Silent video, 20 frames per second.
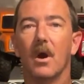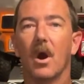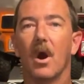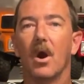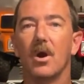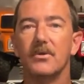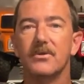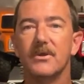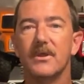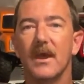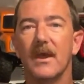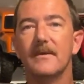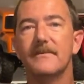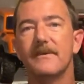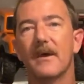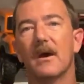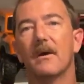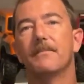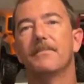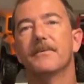On today's
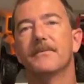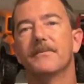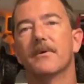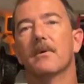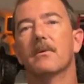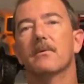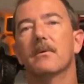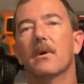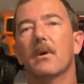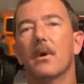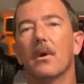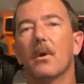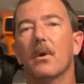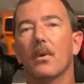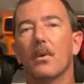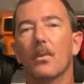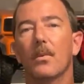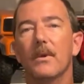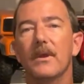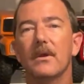episode,
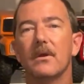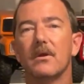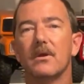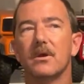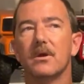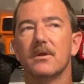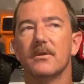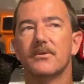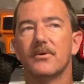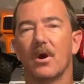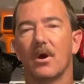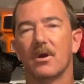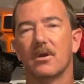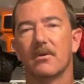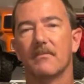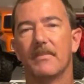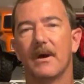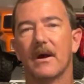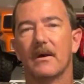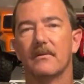we are going to talk
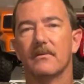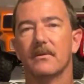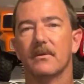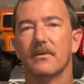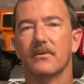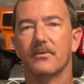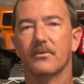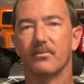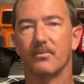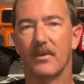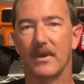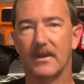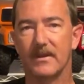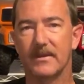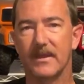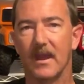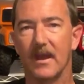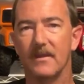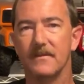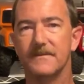about the
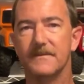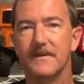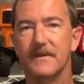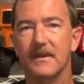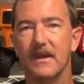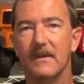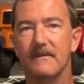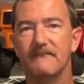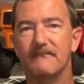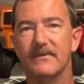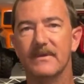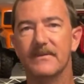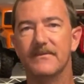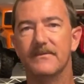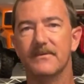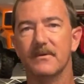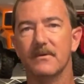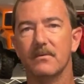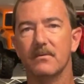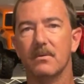redcat Gen 8
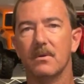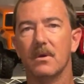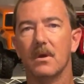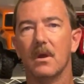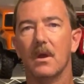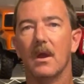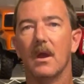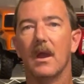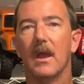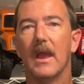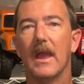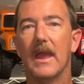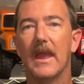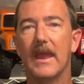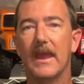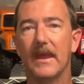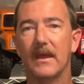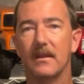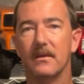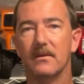V2
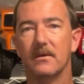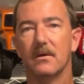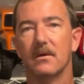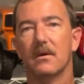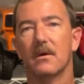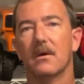and